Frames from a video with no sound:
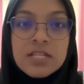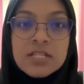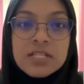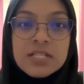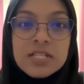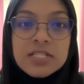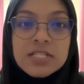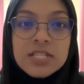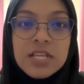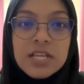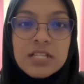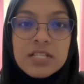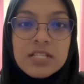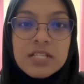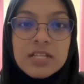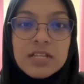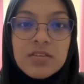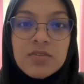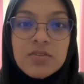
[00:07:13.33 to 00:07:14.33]
such as
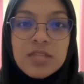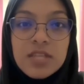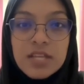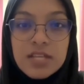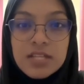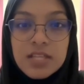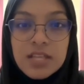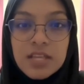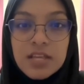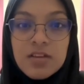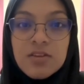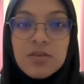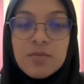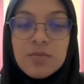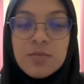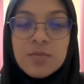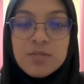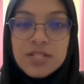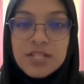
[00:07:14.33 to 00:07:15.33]
the eutectic
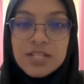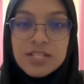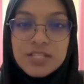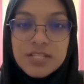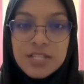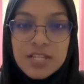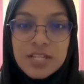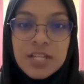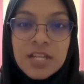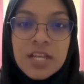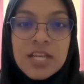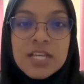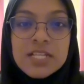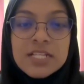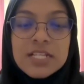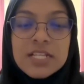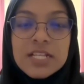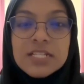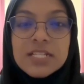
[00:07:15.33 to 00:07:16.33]
composition,
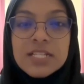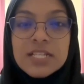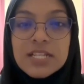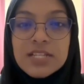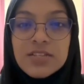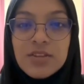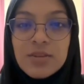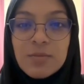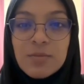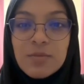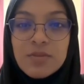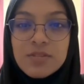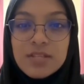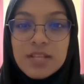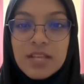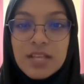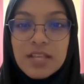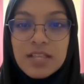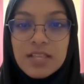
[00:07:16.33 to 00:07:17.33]

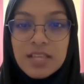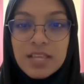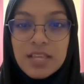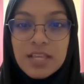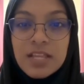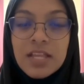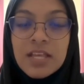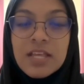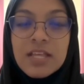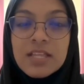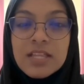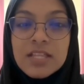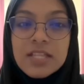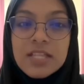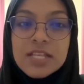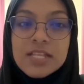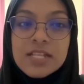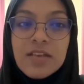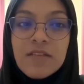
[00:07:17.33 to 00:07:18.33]
63% tin,
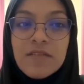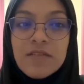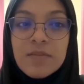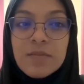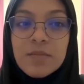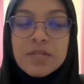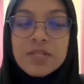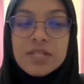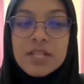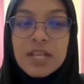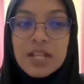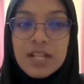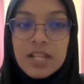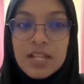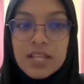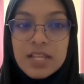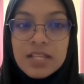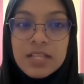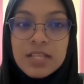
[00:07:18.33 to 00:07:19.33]
37%
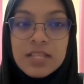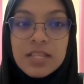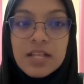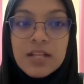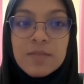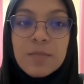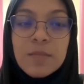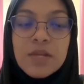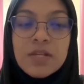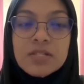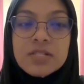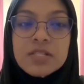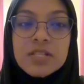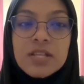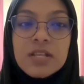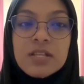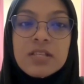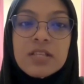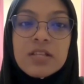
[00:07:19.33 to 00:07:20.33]
lead that melts
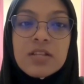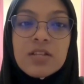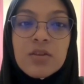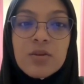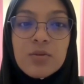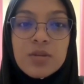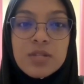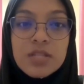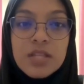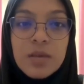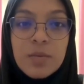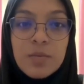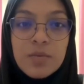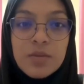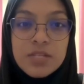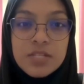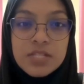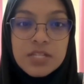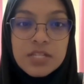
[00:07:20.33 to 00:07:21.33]
at a lower
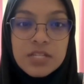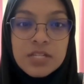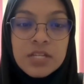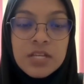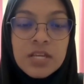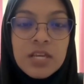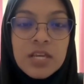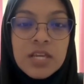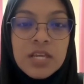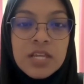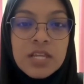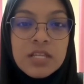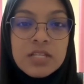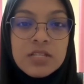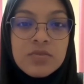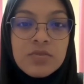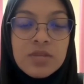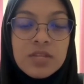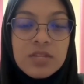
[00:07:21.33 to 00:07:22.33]
temperature.
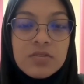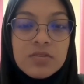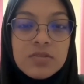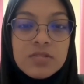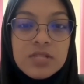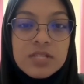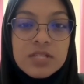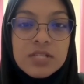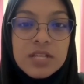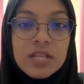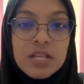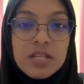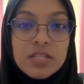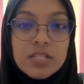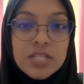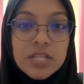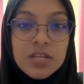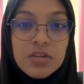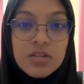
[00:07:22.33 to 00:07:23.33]
This reduces
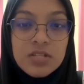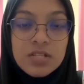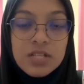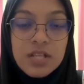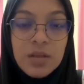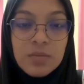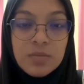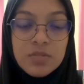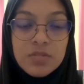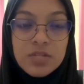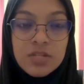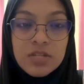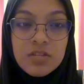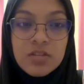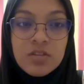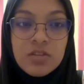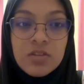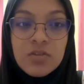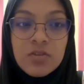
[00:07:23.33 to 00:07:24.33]
energy
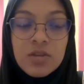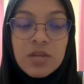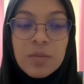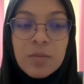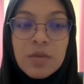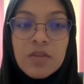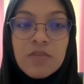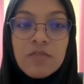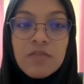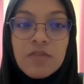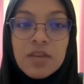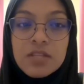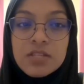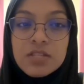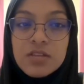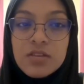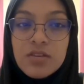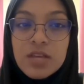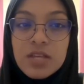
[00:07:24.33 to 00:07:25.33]
consumption during
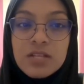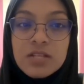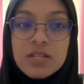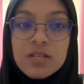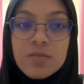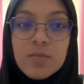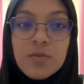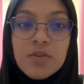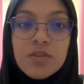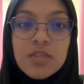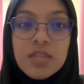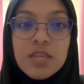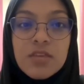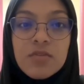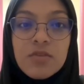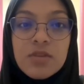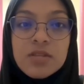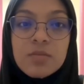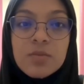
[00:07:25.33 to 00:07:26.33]
manufacturing,
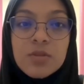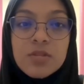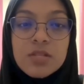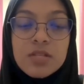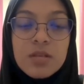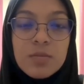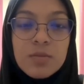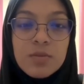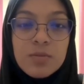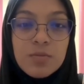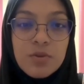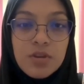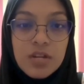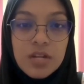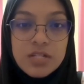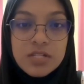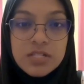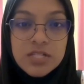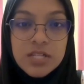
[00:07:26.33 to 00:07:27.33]
supporting responsible
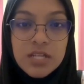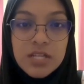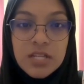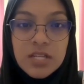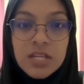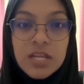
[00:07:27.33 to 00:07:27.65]
production.